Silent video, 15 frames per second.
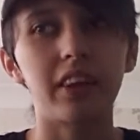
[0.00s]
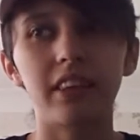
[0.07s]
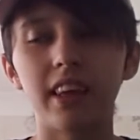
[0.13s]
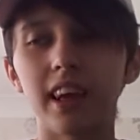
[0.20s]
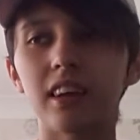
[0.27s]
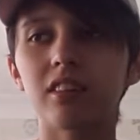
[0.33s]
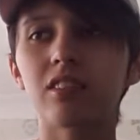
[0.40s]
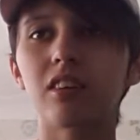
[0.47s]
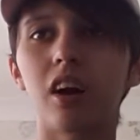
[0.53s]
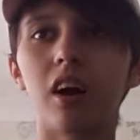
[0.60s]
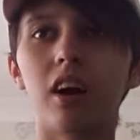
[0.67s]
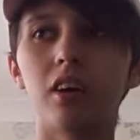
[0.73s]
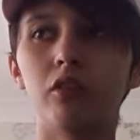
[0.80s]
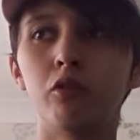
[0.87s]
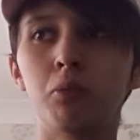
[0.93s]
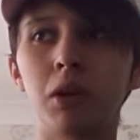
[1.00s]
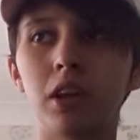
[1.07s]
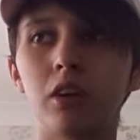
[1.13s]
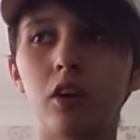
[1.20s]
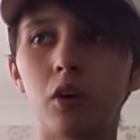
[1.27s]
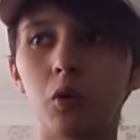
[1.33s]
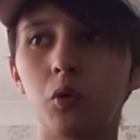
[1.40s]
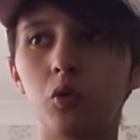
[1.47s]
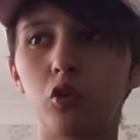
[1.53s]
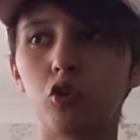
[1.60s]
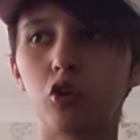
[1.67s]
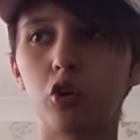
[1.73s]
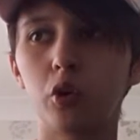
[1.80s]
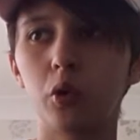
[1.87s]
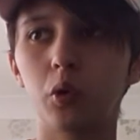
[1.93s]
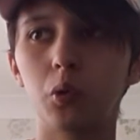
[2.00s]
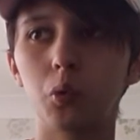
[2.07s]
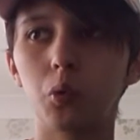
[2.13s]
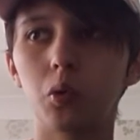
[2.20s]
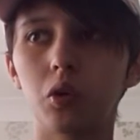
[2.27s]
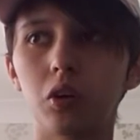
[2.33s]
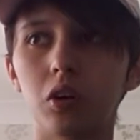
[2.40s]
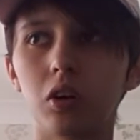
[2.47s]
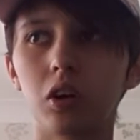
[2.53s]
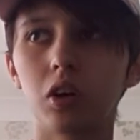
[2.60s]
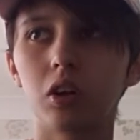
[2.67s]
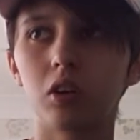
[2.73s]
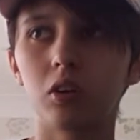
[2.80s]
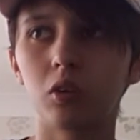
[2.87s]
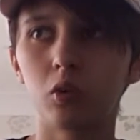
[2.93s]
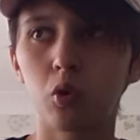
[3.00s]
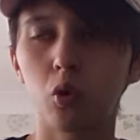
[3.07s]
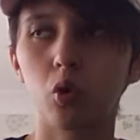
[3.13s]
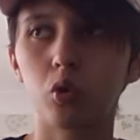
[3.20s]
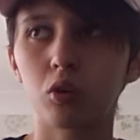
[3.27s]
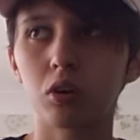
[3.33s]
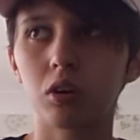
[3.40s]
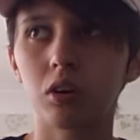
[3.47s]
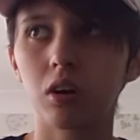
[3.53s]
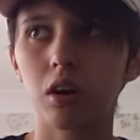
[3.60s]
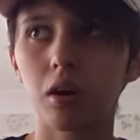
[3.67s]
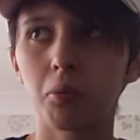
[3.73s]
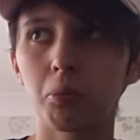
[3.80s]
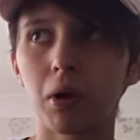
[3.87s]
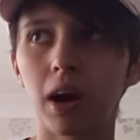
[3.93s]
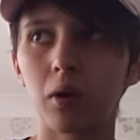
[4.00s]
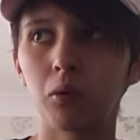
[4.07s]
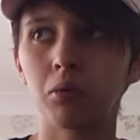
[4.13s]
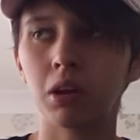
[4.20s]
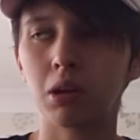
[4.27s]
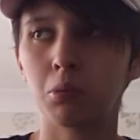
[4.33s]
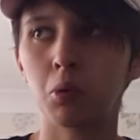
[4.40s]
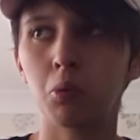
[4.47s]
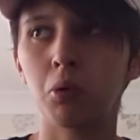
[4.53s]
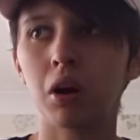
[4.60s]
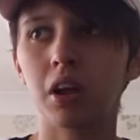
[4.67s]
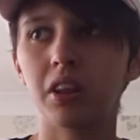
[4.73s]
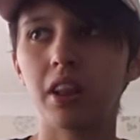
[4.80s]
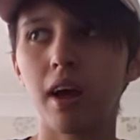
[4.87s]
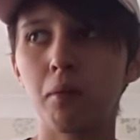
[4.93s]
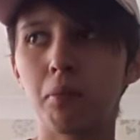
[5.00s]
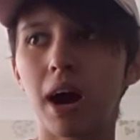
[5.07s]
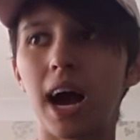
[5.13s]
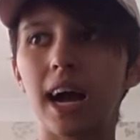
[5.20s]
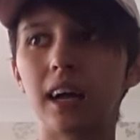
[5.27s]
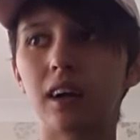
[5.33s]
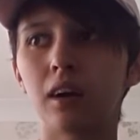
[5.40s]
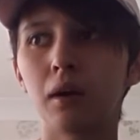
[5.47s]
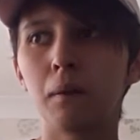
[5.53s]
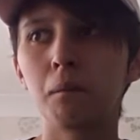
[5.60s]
Yes, I've been known to talk about people behind their back.